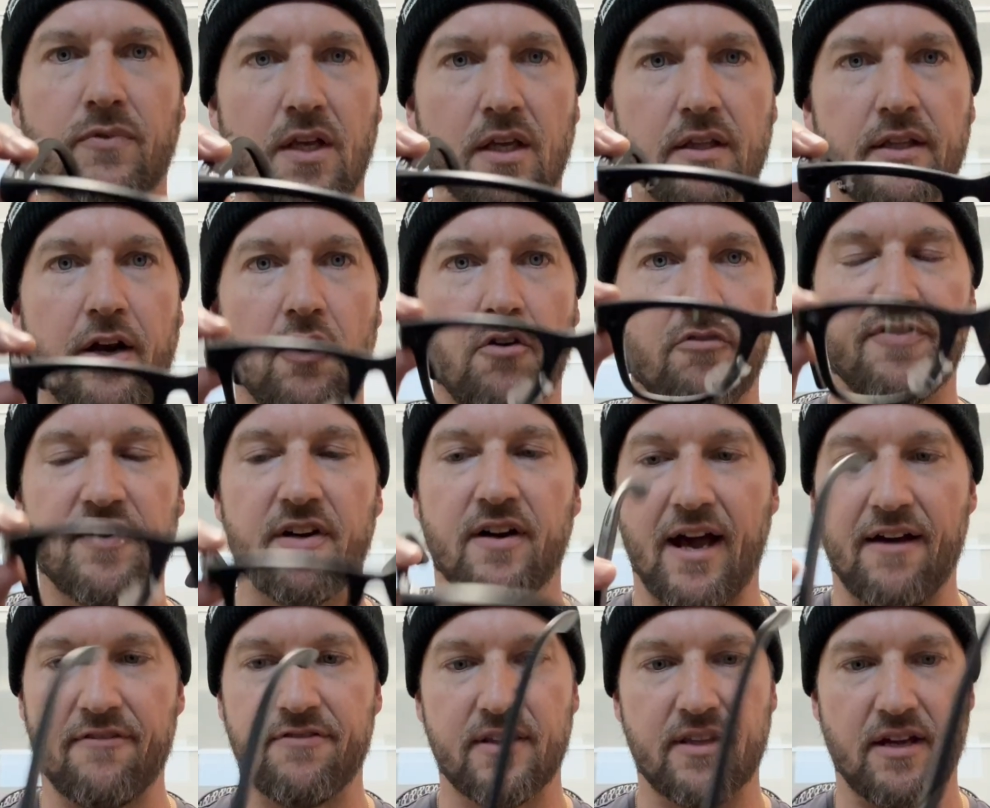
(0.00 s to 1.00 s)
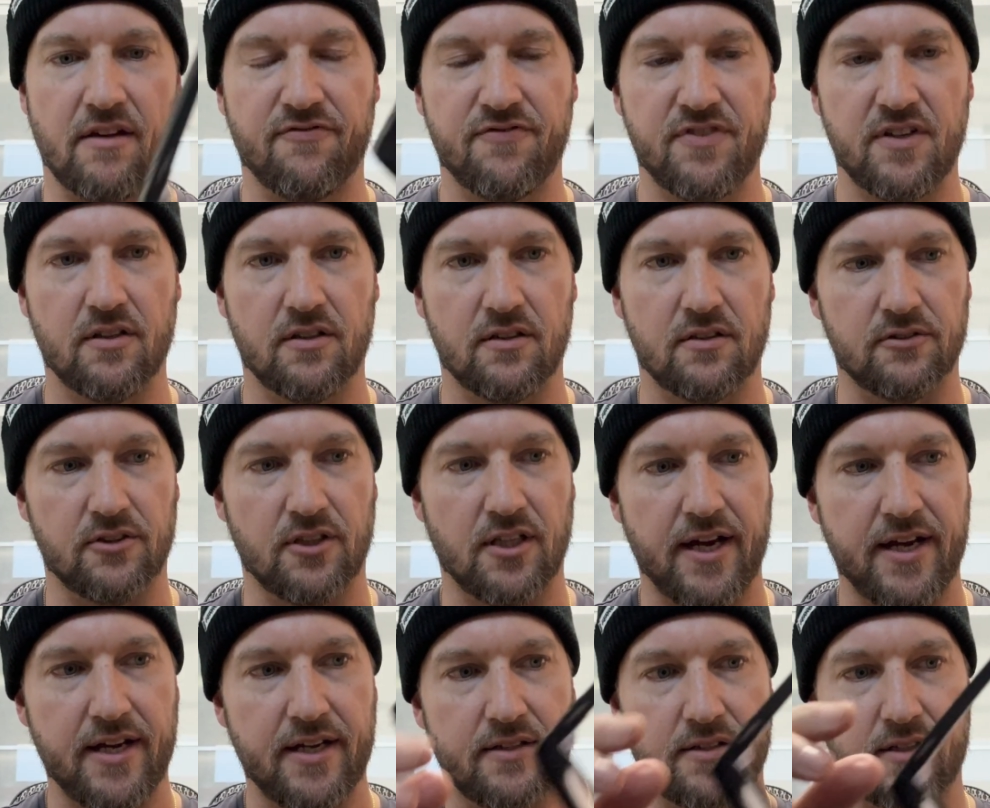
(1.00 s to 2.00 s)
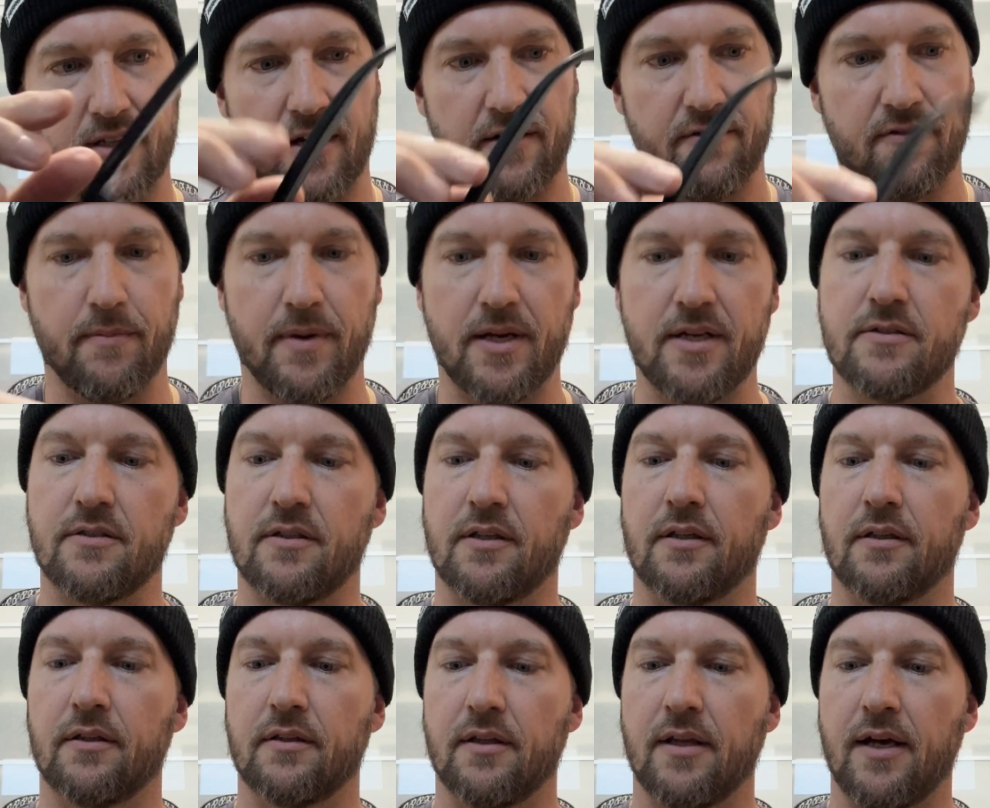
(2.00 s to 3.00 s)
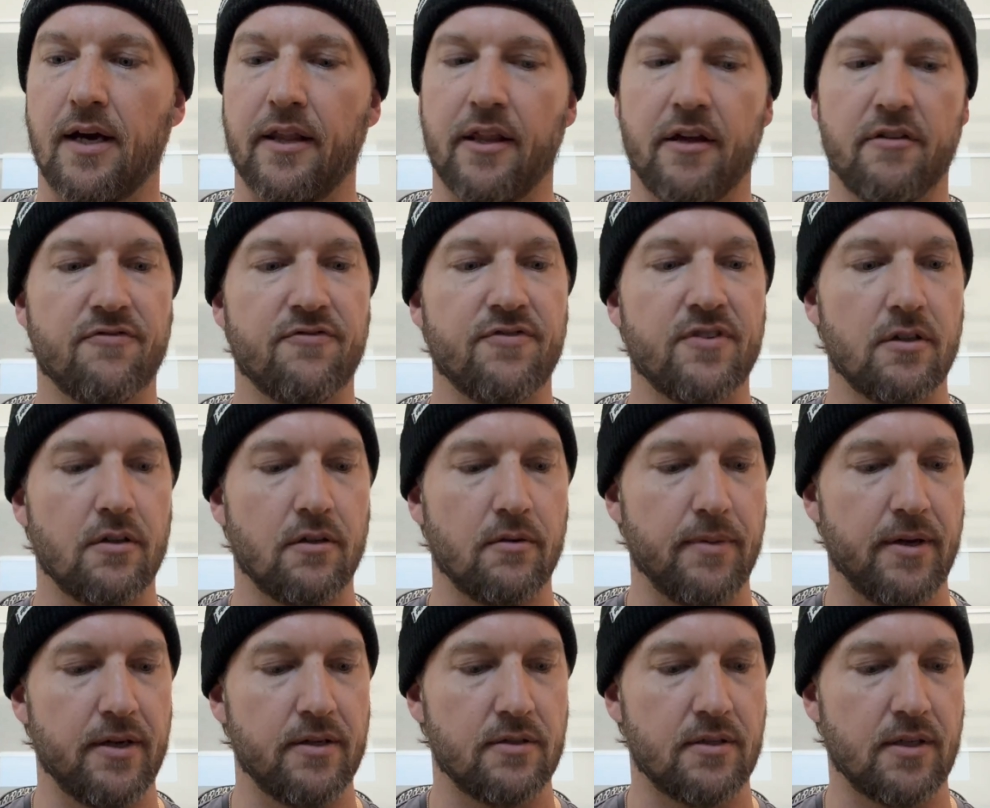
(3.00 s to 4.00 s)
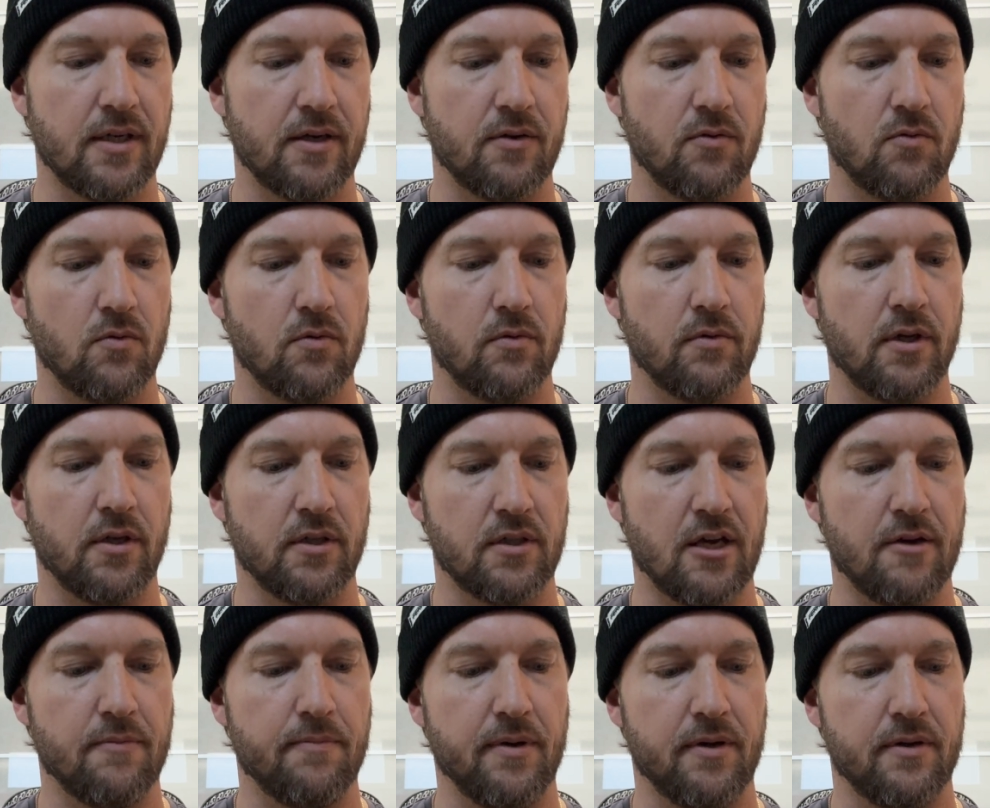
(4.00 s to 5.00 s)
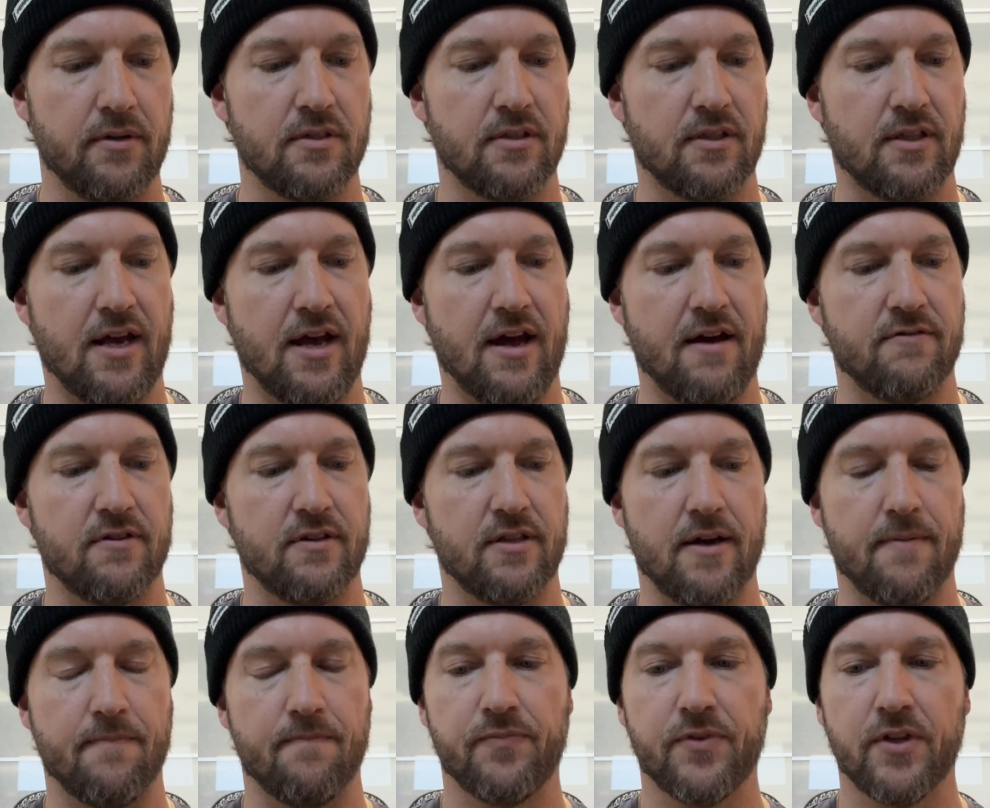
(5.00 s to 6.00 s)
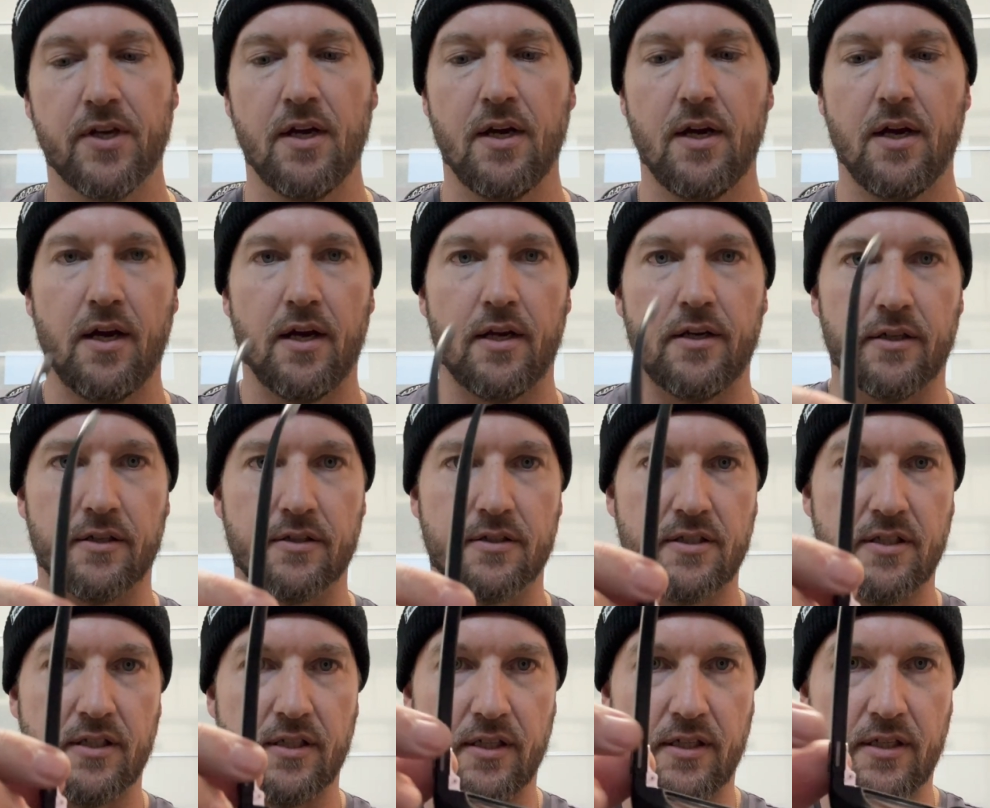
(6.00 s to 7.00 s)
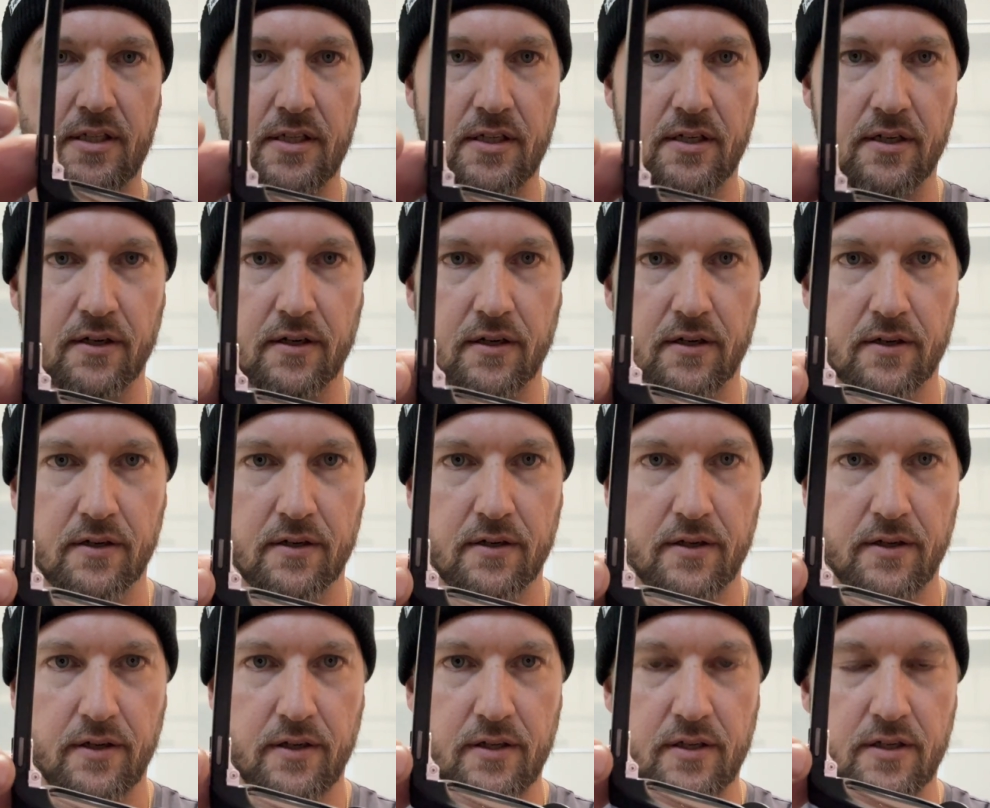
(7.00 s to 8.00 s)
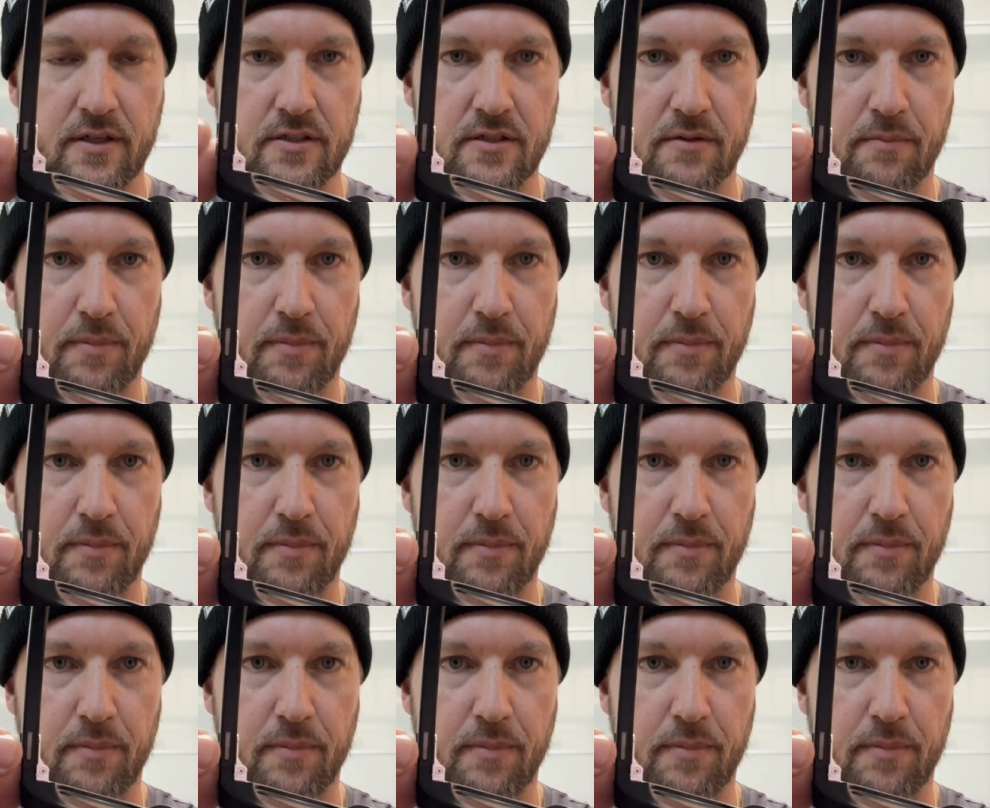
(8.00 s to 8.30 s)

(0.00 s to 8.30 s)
they don't feel heavy, they feel light. It's kind of amazing how they feel based on the capabilities that they have in them. And you can see here is the